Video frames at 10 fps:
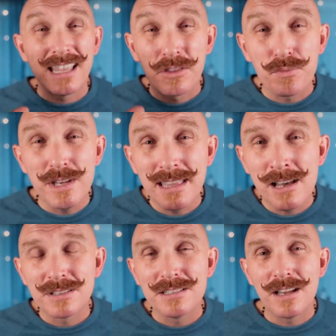At three
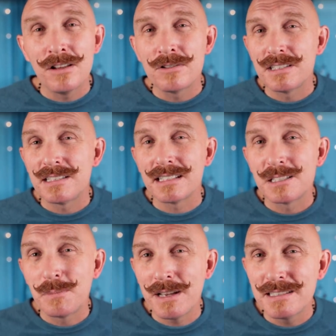thousand dollars, it's
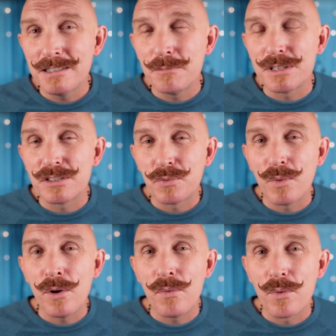expensive, but it's
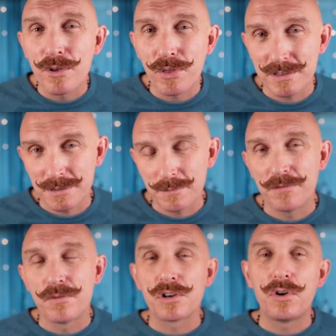well worth it
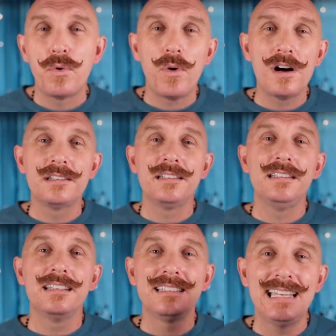for the
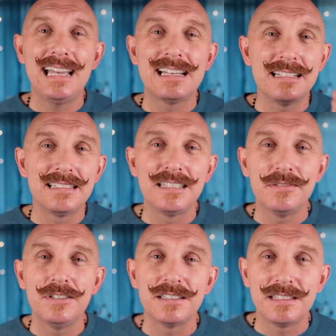quality that Canon is
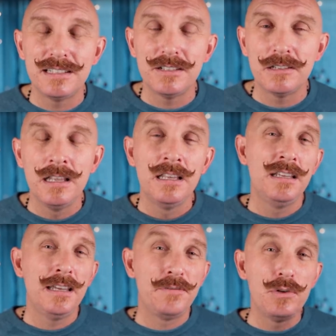giving us here.
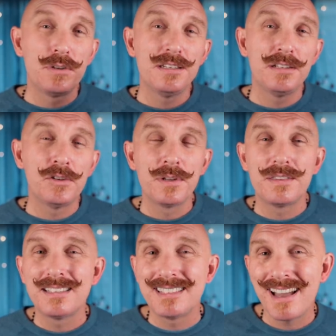If you can deal
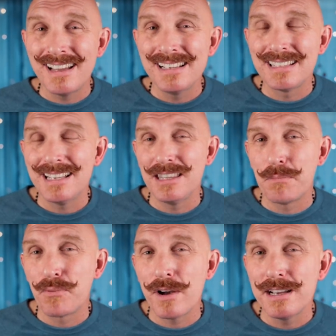with the size and
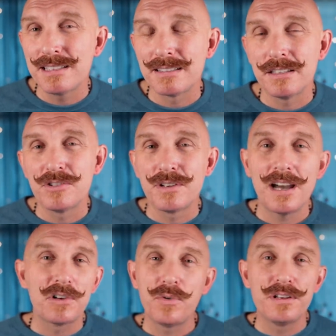the price, you're
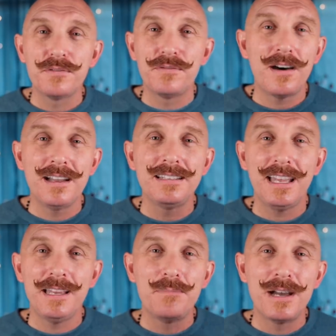not going to find
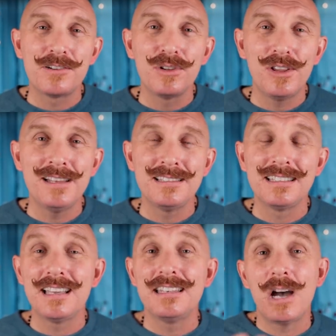a better lens.
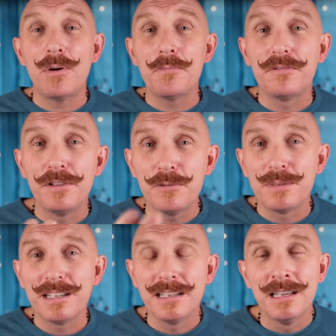Again, now I'm
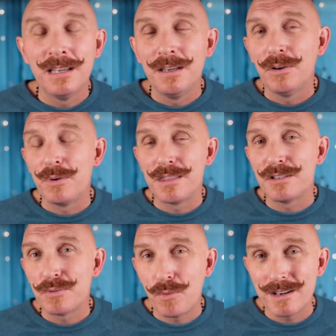filming with
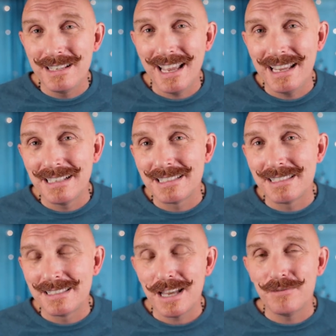the twenty-eight
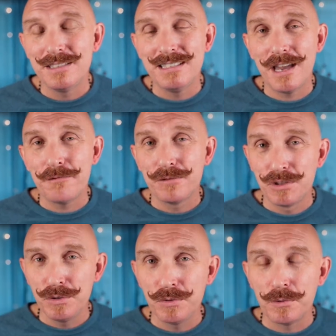to seventy f
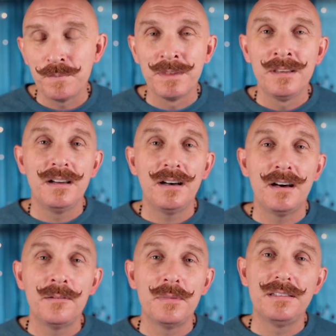two.
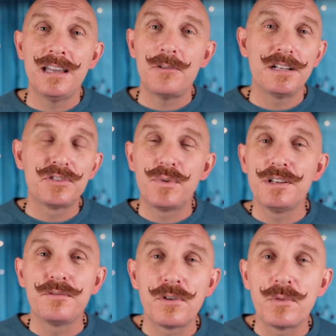Um, now my
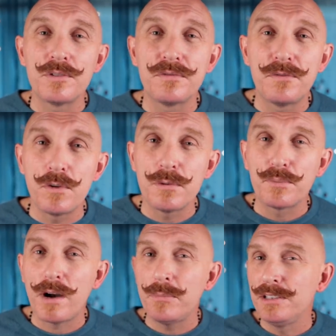twenty-four one four
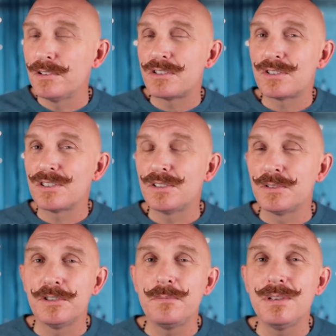probably looks just
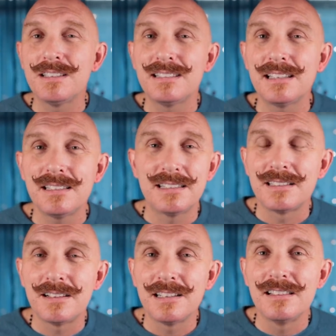as good because that's a
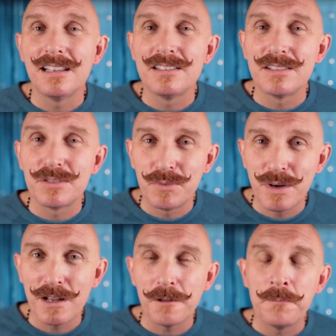stunning lens as
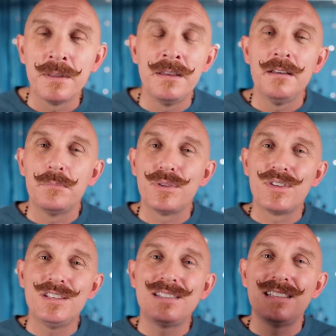well.
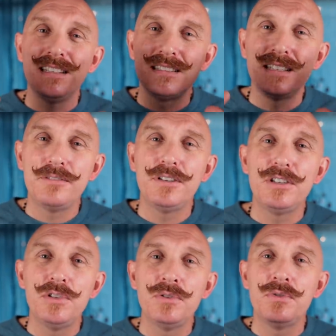But this is
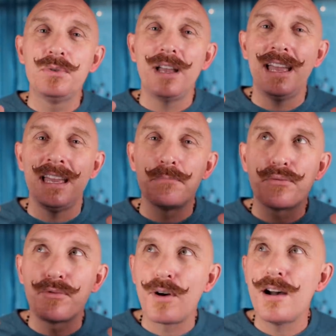giving you a
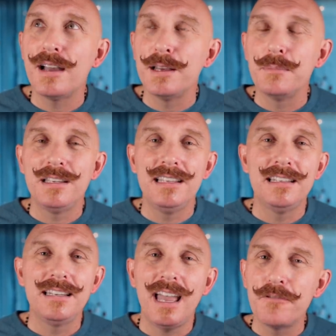prime
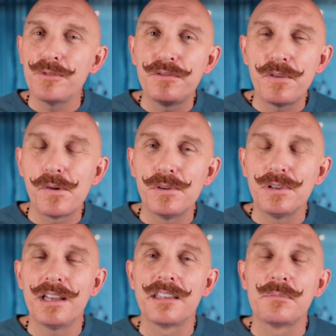in every
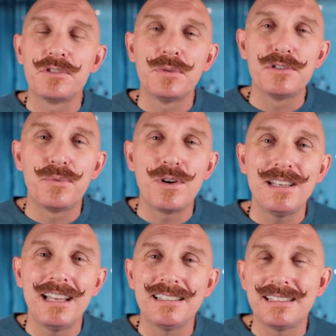focal length between
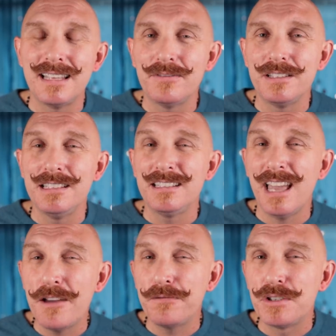twenty-eight and seventy, an
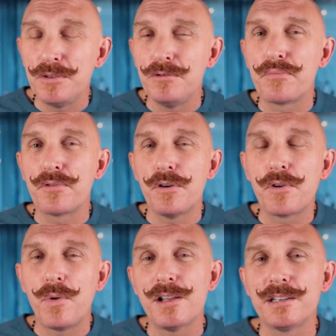f two Pro
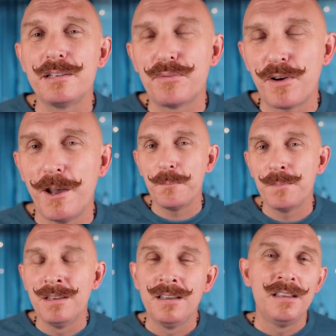quality
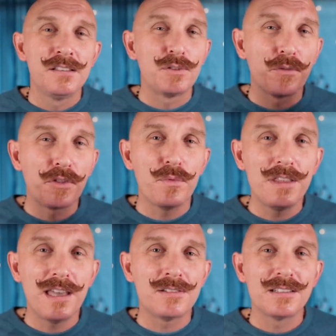prime. So for
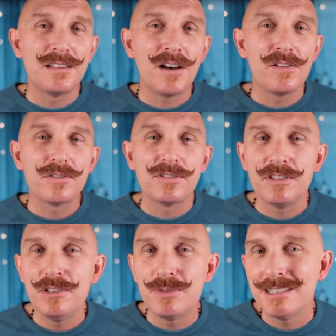three thousand dollars,
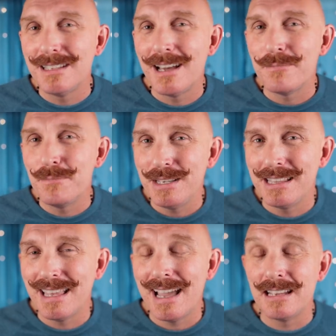you cannot
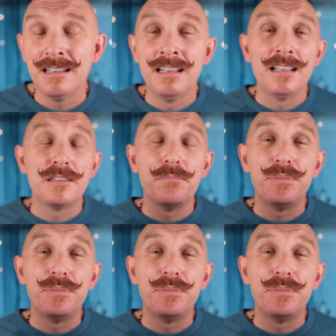beat that. The